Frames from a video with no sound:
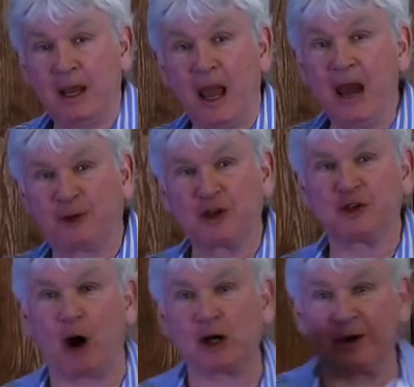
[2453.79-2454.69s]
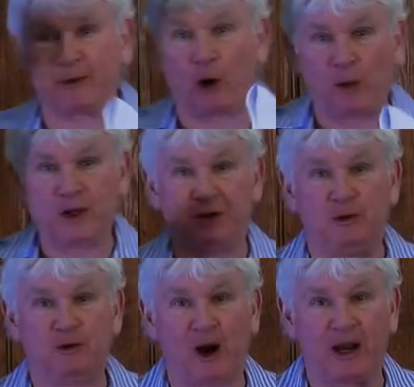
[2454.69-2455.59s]
the infrastructure for all these
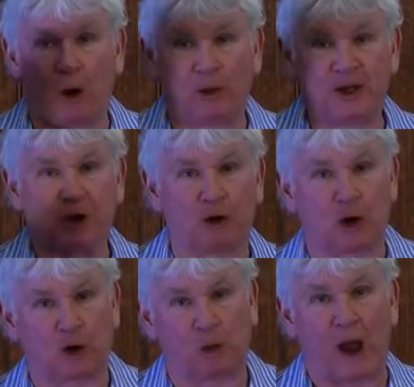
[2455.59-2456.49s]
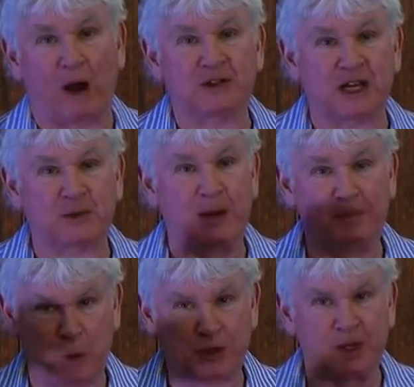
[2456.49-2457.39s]
drilling all these horizontal wells has
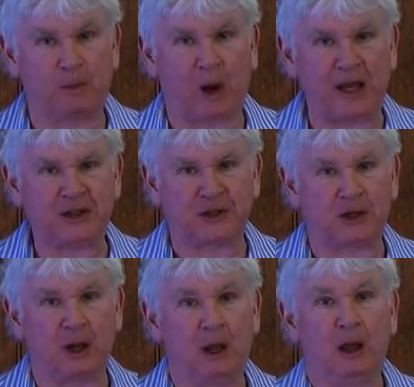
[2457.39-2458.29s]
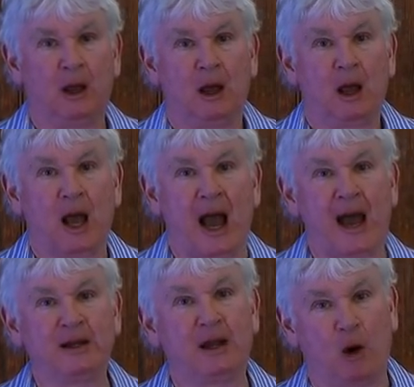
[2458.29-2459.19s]
been put in place,
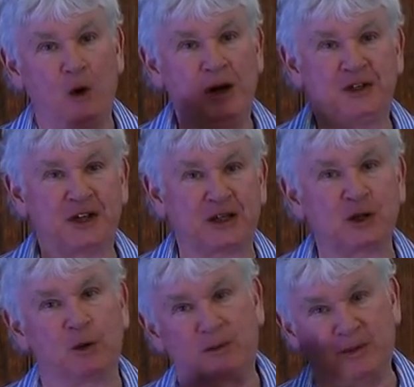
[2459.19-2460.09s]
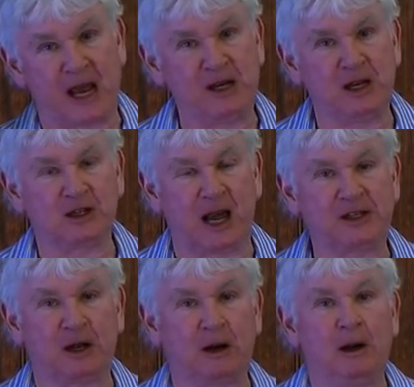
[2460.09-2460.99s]
and only 6 or 10 years
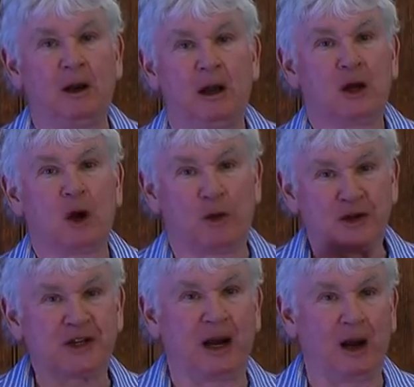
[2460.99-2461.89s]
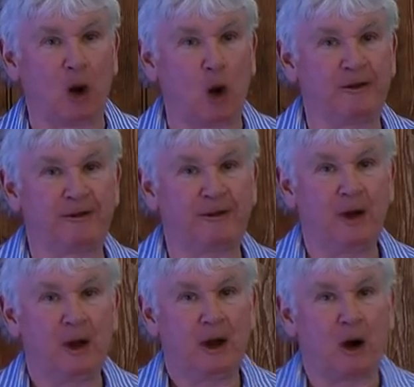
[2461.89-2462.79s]
later, you know, there's still a load of
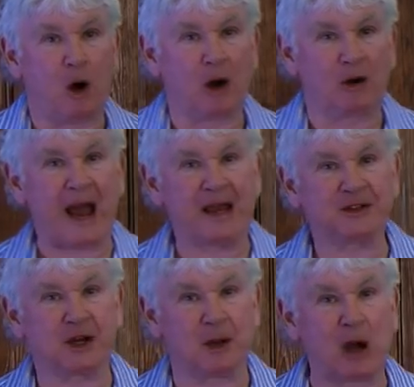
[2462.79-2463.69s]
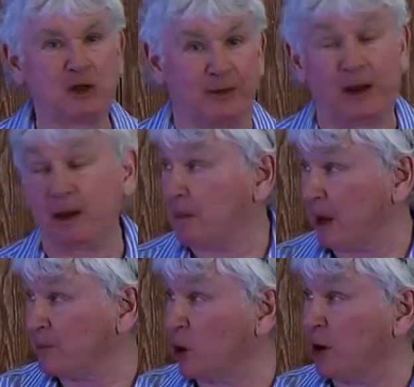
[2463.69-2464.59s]
oil or gas to come out of it.
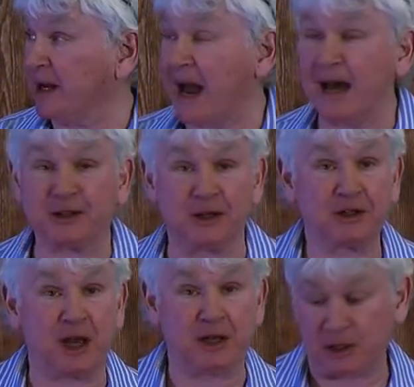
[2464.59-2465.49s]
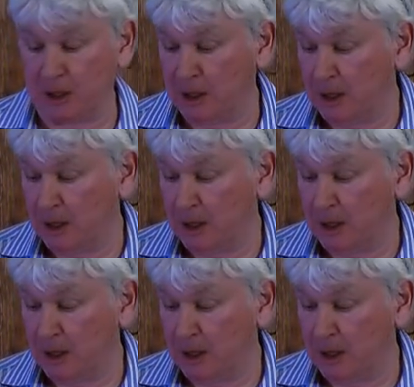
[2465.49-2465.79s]
I'm talking gas in this case.